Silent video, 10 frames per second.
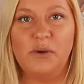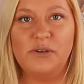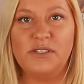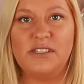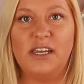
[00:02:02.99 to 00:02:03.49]

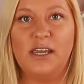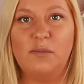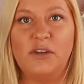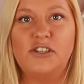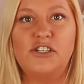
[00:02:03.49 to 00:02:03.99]

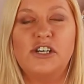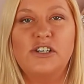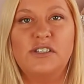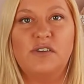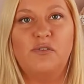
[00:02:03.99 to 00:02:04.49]
posting
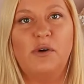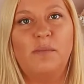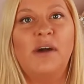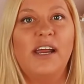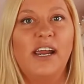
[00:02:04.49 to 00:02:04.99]
pictures of
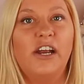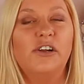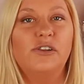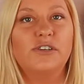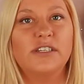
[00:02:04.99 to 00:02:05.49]
what my
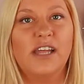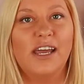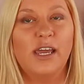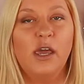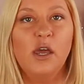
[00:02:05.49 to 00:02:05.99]
hair looked
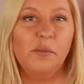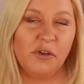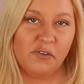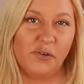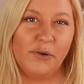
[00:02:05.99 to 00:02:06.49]
like
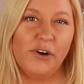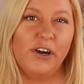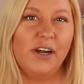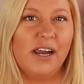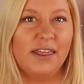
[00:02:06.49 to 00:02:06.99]

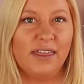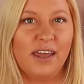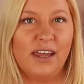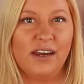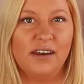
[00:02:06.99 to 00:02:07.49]
before and
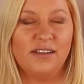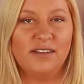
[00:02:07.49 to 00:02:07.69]
then,